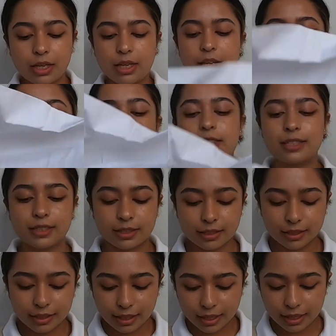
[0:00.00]
It's just,
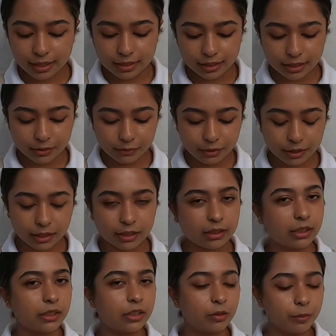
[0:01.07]
it didn't really
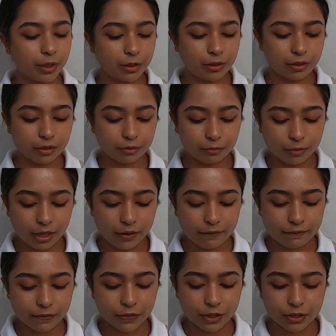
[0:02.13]
click on me when I
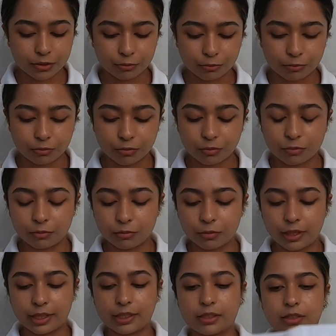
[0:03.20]
first,
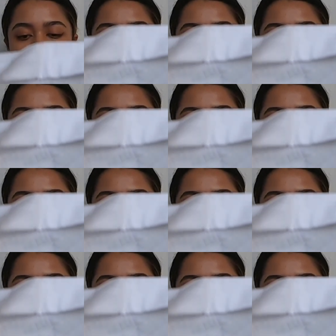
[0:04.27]
like,